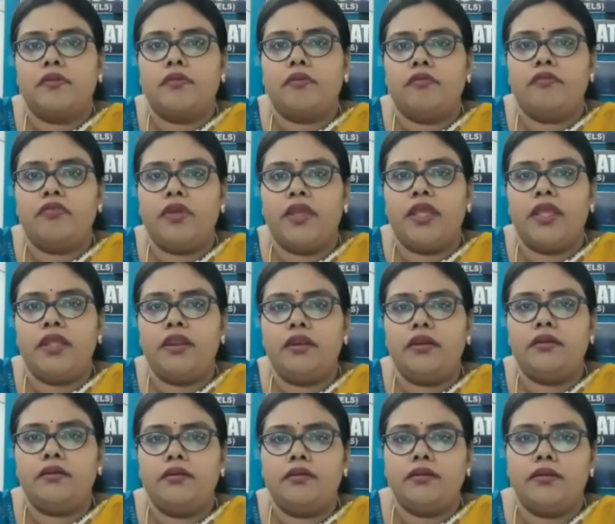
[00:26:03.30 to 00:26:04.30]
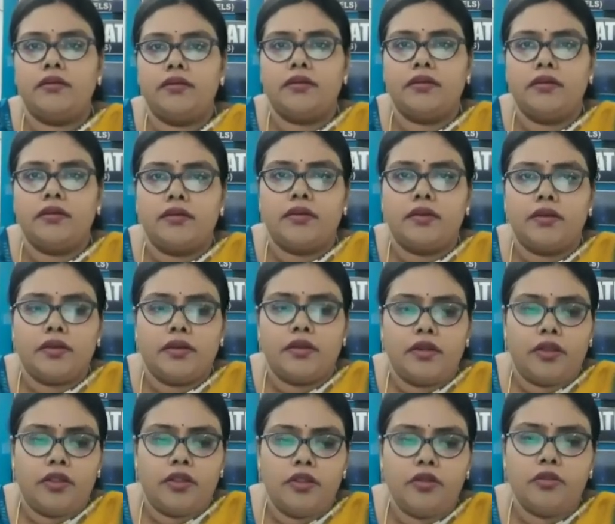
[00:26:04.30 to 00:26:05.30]
where
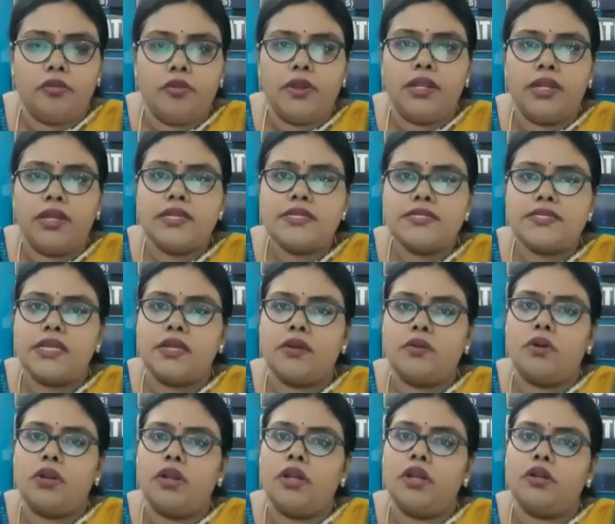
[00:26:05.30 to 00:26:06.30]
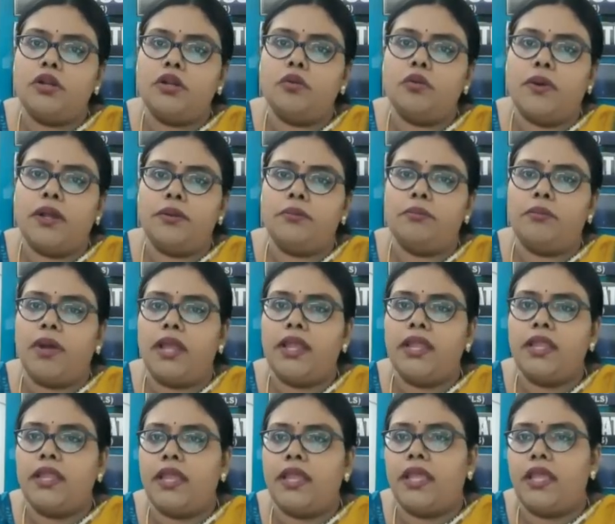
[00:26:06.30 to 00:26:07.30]
un is equal to 1
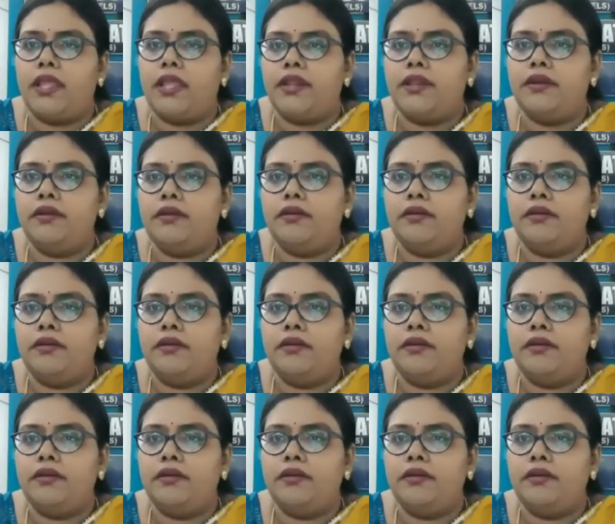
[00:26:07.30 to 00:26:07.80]
by n,